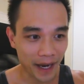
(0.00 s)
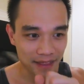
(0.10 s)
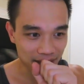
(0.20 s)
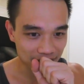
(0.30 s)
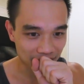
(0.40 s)
I
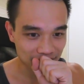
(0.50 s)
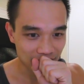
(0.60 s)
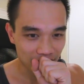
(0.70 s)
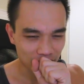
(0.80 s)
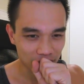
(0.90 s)
think that's
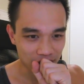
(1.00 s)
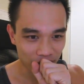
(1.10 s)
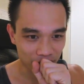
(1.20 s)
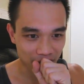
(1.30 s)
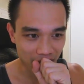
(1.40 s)
good
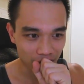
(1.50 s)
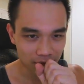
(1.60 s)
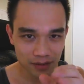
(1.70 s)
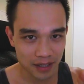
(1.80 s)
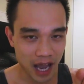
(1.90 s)
enough for now.